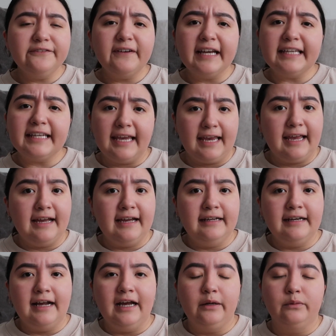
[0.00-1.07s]
If I
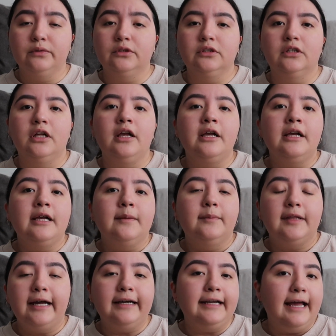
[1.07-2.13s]
can, I will
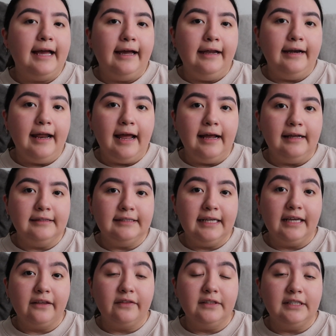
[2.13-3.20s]
plan ahead and
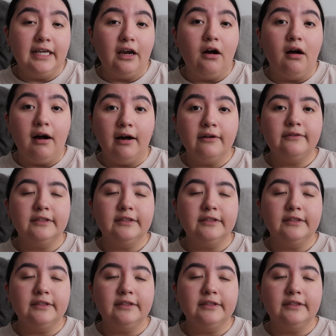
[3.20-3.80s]
take the day off,